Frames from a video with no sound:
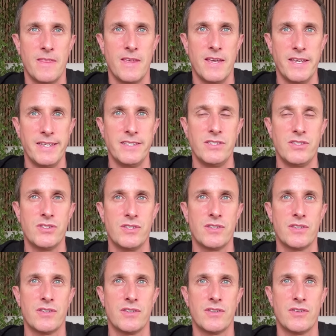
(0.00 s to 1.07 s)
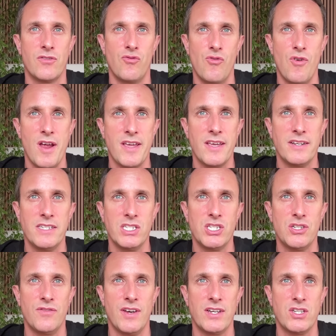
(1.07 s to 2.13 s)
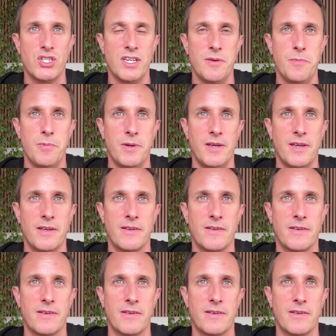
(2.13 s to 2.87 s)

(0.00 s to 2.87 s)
is recognition of our shared being,